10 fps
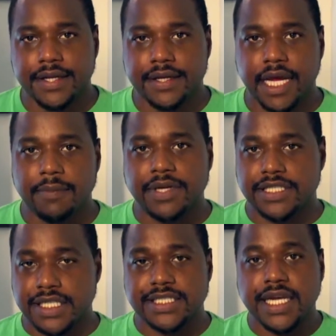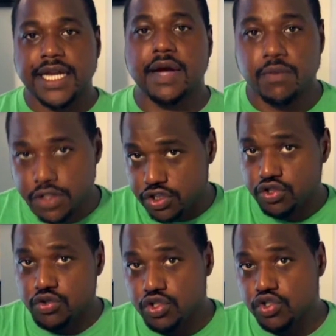Now, because they say that once you
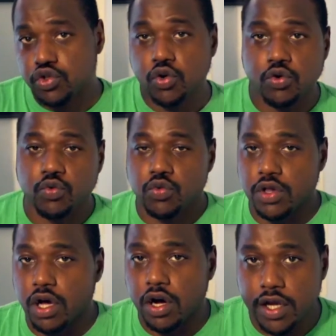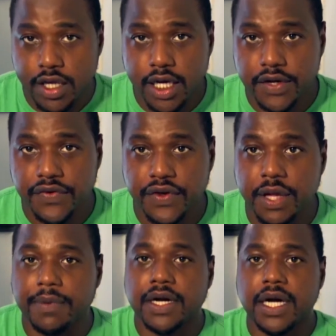use a tool long enough,
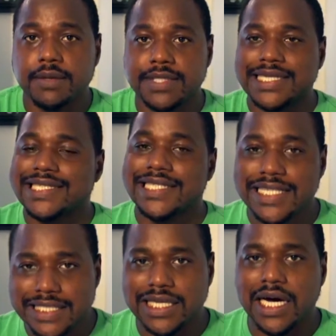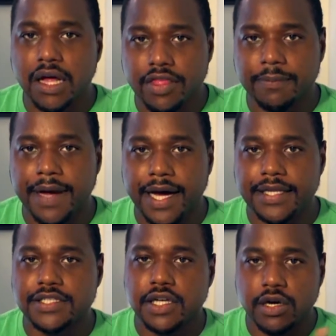it becomes an extension of the body.
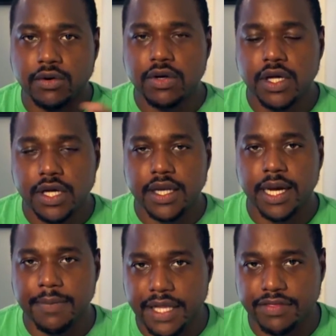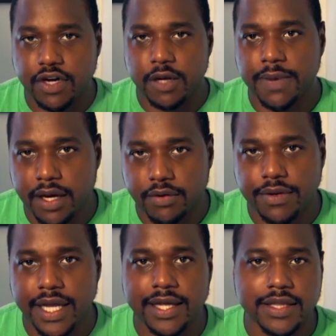So, now I mean, they thought about it
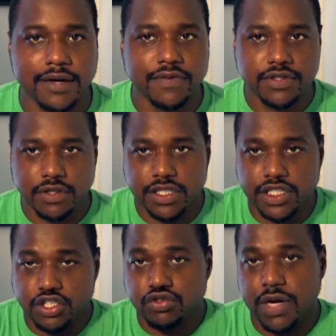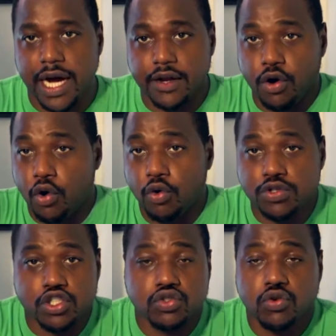on that level. So they teach you how to hold
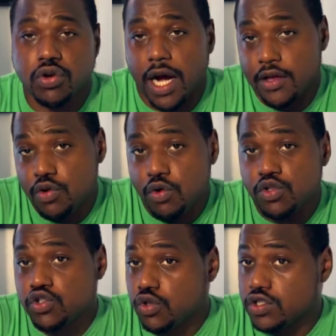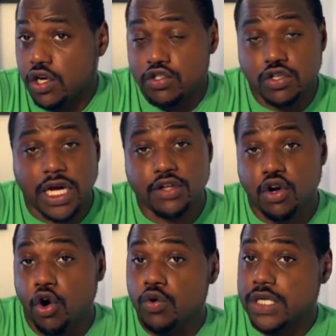the sword. How you hold the sword is also how you
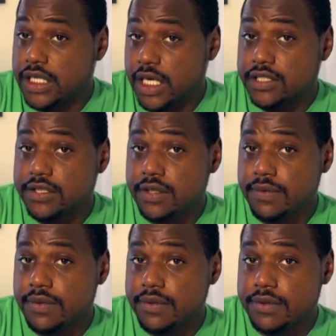can hold a gun too.